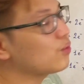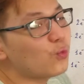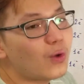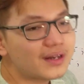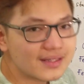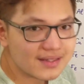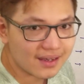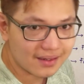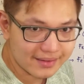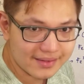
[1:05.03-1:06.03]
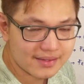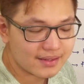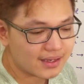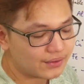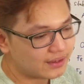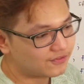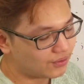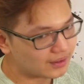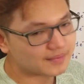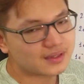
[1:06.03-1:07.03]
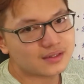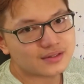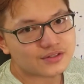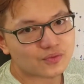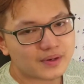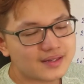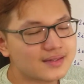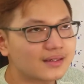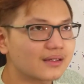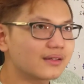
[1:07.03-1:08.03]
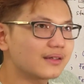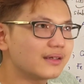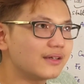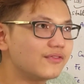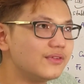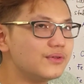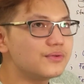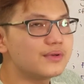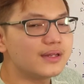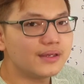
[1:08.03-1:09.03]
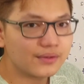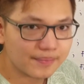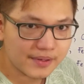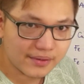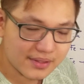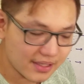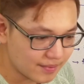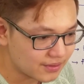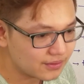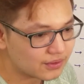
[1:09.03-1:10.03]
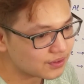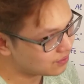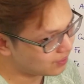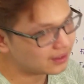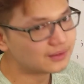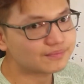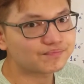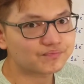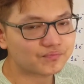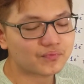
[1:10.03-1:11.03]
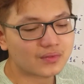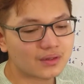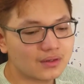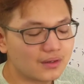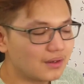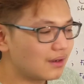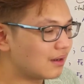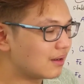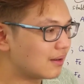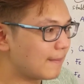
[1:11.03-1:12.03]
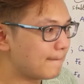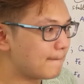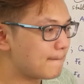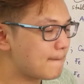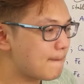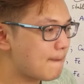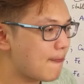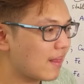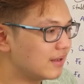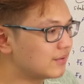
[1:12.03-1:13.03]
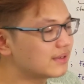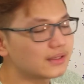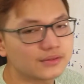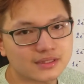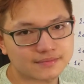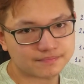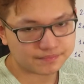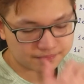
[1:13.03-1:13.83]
what is the ions and how they are formed? So basically, if you knew the periodic table so well, um, you would know that